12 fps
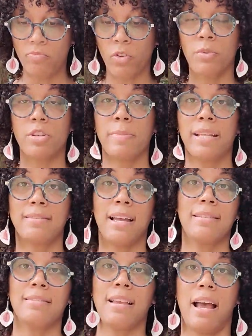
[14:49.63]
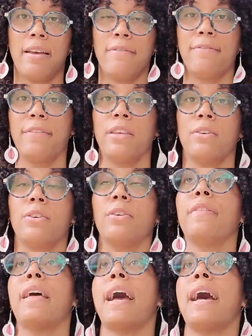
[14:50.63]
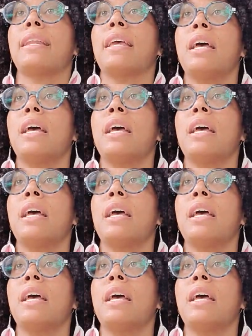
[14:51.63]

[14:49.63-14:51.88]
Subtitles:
which makes sense. I feel that